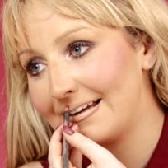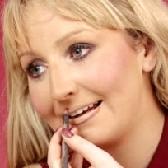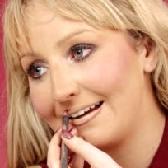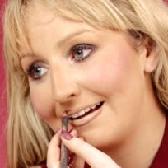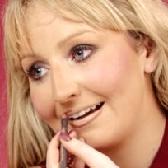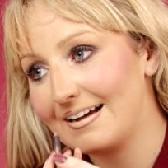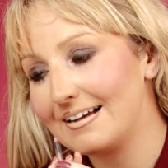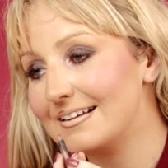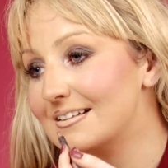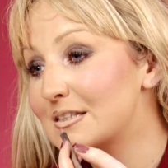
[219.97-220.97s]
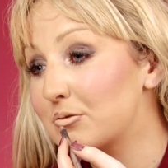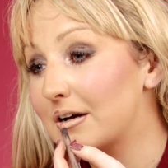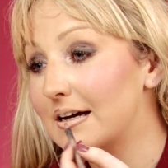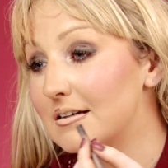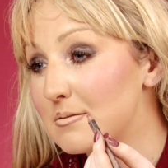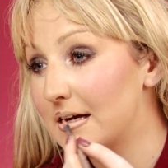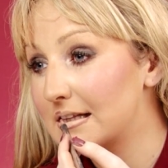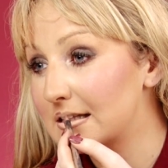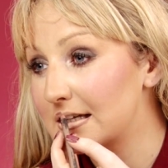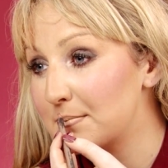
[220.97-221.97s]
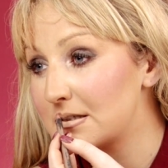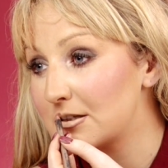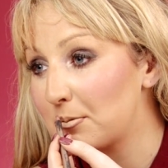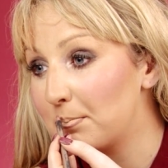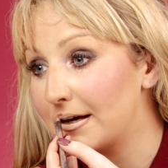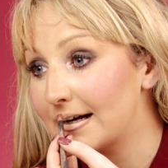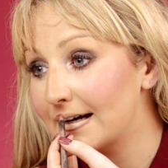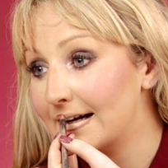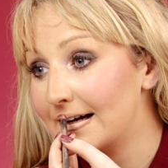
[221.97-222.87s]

And I used the brown to make the lips look bigger.